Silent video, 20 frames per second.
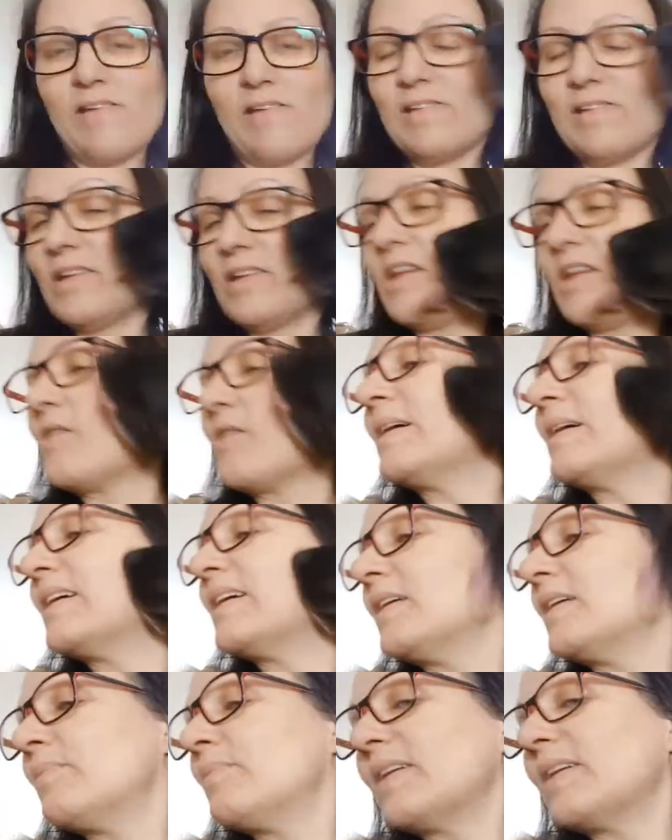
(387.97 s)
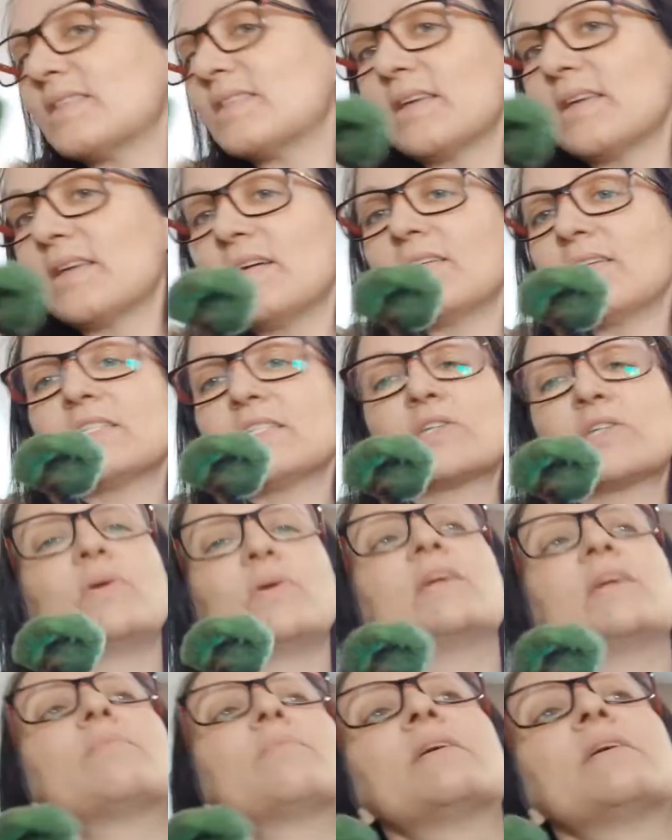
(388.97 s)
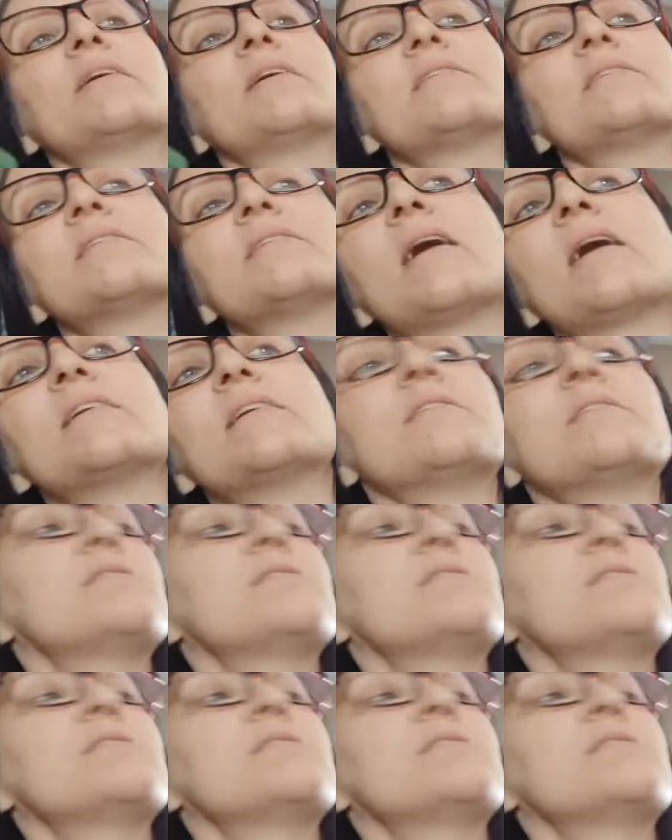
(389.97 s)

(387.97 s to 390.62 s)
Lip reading: You hear my guinea pigs squeak because I